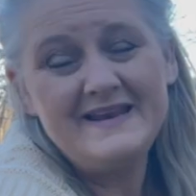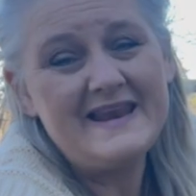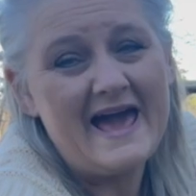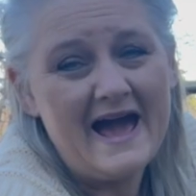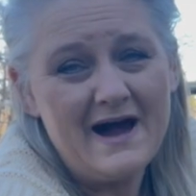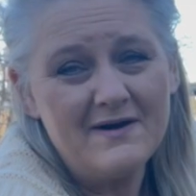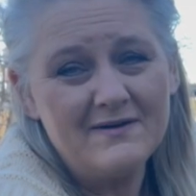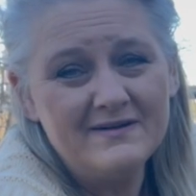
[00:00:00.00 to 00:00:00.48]

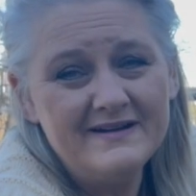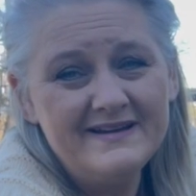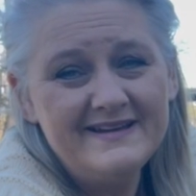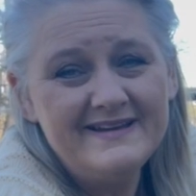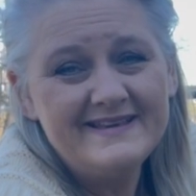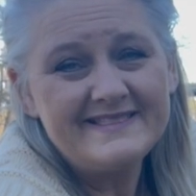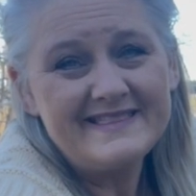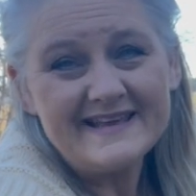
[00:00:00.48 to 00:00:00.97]
now.
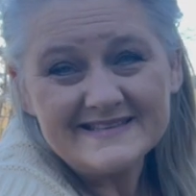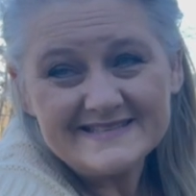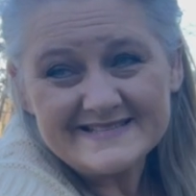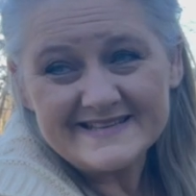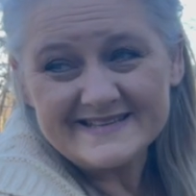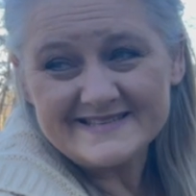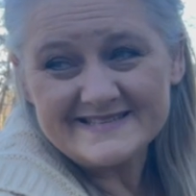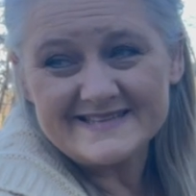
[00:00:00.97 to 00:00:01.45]

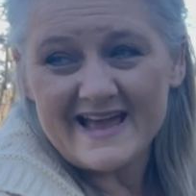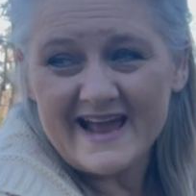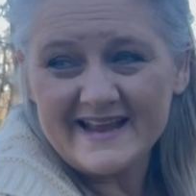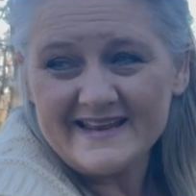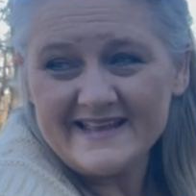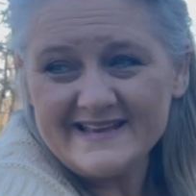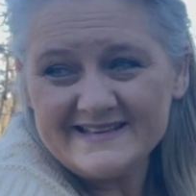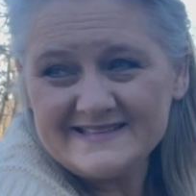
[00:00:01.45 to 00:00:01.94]
That's
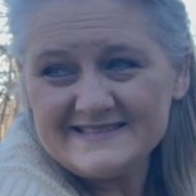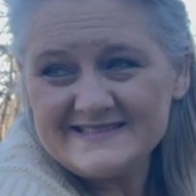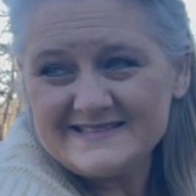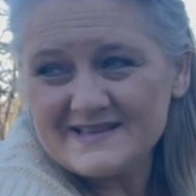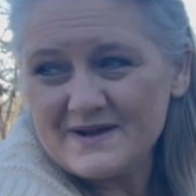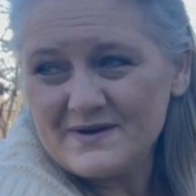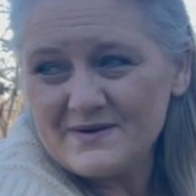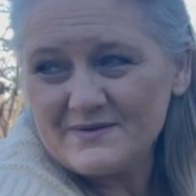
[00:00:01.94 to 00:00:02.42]
exciting.
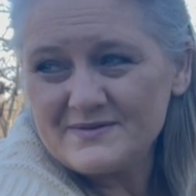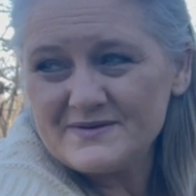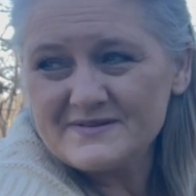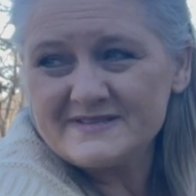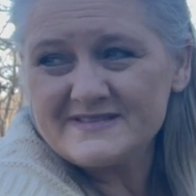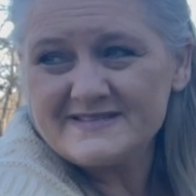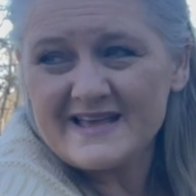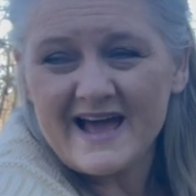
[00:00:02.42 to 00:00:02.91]
So
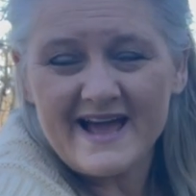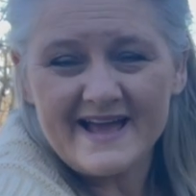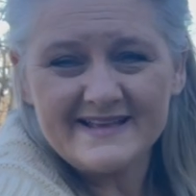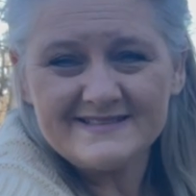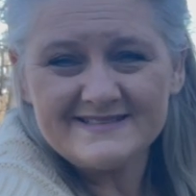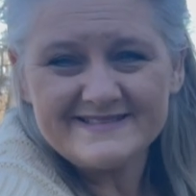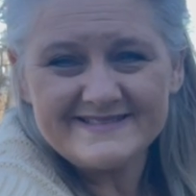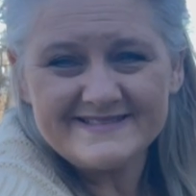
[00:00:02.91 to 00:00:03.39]
there's
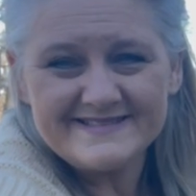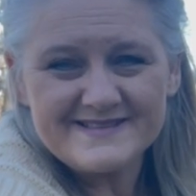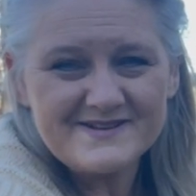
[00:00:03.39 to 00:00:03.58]
signs.